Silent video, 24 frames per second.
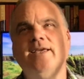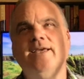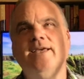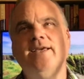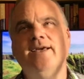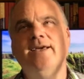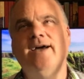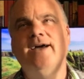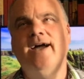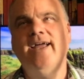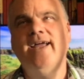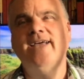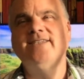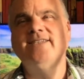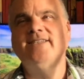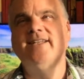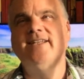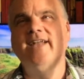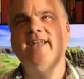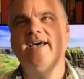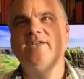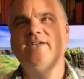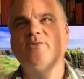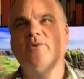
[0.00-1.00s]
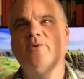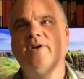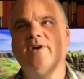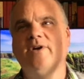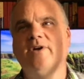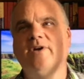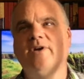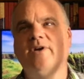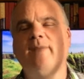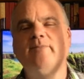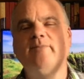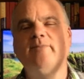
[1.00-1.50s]
I guess the nice word,
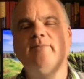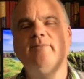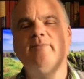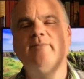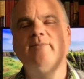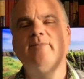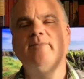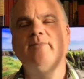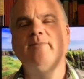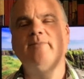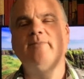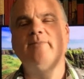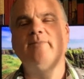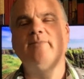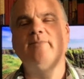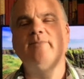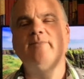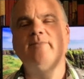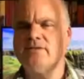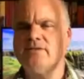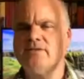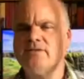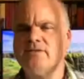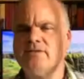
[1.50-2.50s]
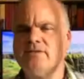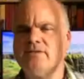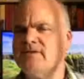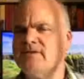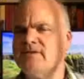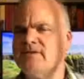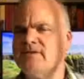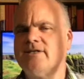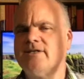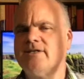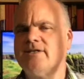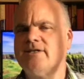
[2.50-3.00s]
optimized results,
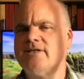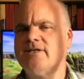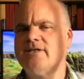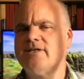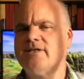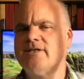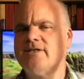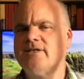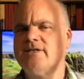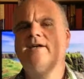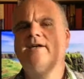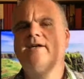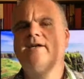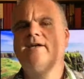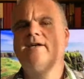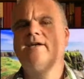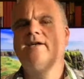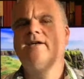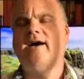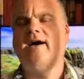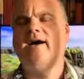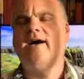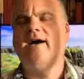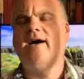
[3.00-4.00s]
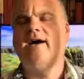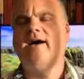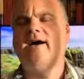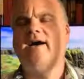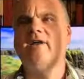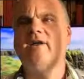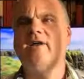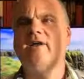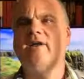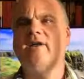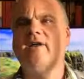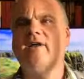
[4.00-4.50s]
right? I
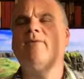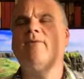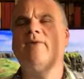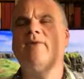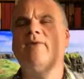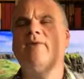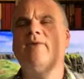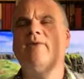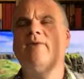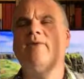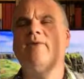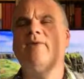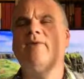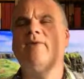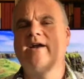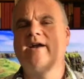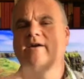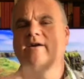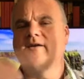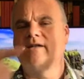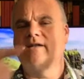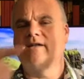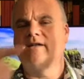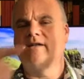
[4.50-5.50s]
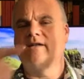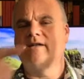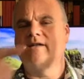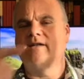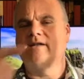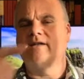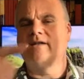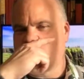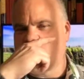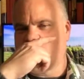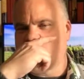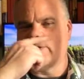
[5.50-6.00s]
want to get a better click-through
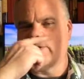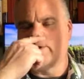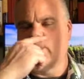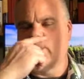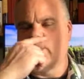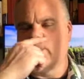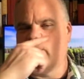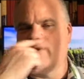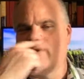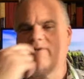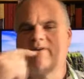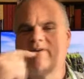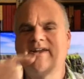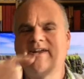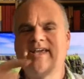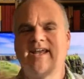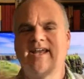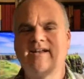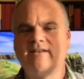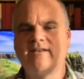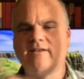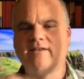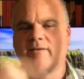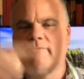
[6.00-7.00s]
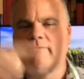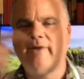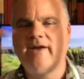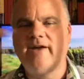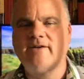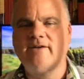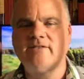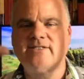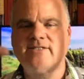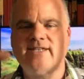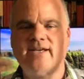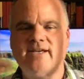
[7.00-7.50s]
ratio. I want to get a little
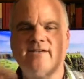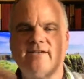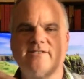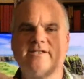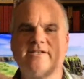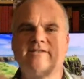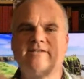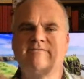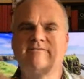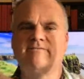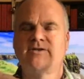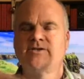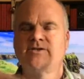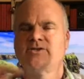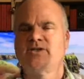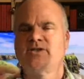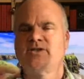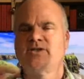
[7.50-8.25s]
better sales conversion.